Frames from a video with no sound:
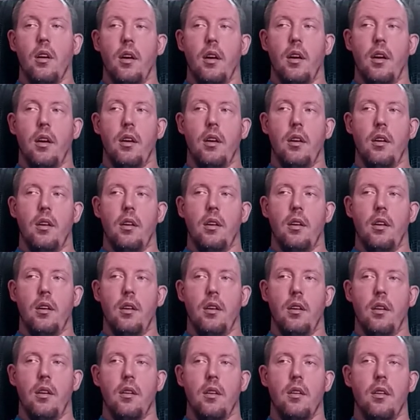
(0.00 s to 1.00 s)

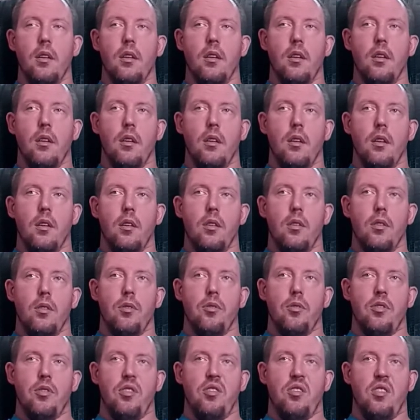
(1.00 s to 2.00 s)
and
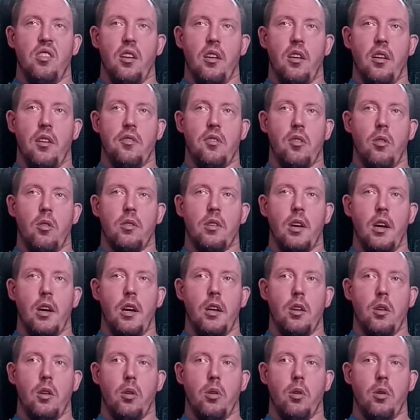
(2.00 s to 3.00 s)
she said it's okay
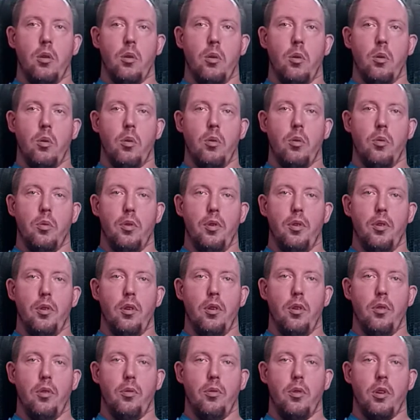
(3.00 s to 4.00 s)
to, you
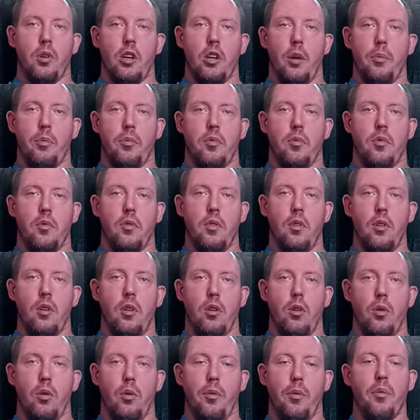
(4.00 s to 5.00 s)
know, look up, you
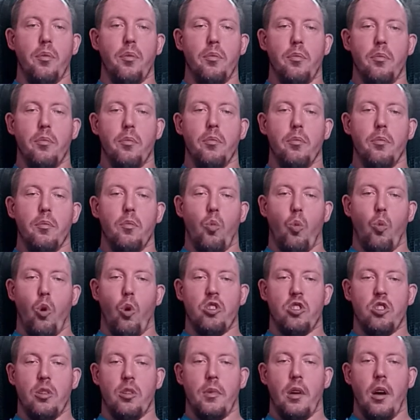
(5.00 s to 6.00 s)
know,
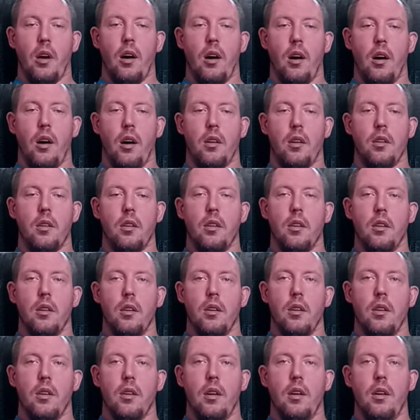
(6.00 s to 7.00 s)
worship God,
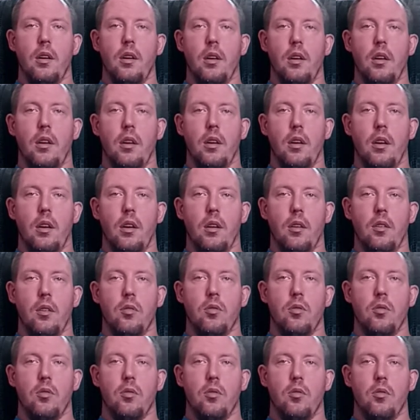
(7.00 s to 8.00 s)
and
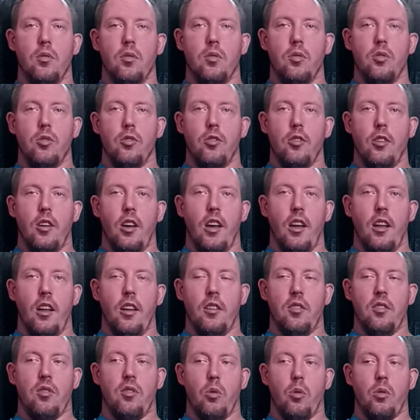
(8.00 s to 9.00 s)

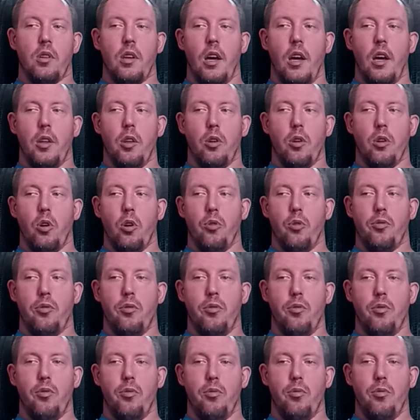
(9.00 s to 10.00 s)
it's okay to go
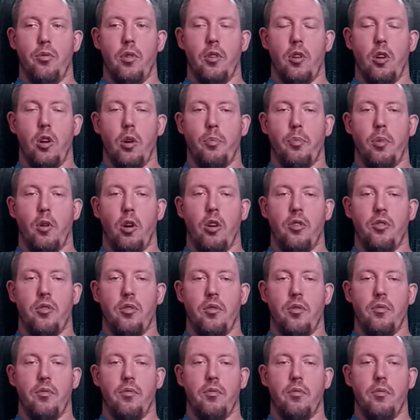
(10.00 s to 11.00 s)
to another person
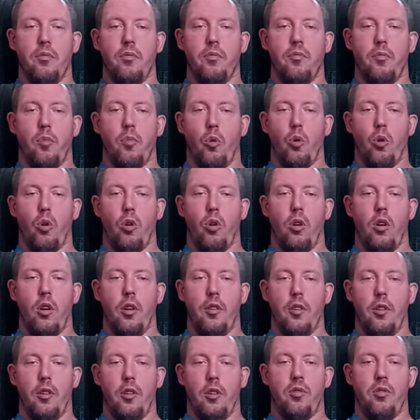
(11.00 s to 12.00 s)
or
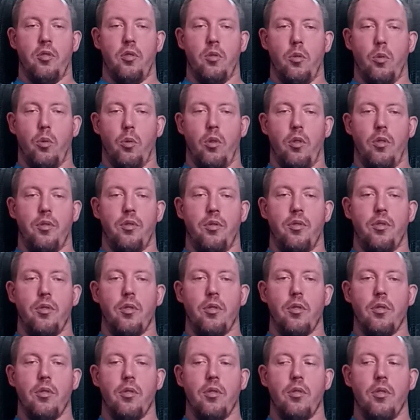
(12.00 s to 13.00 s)
another source
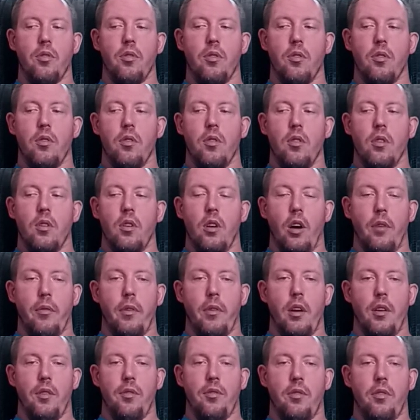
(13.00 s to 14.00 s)
of
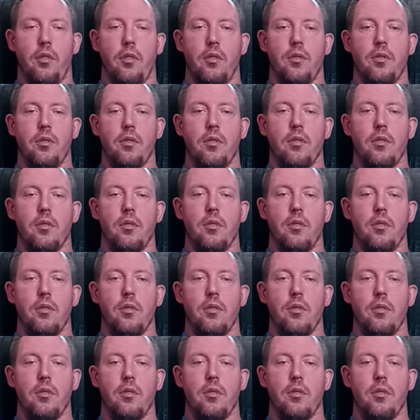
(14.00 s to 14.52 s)
answers.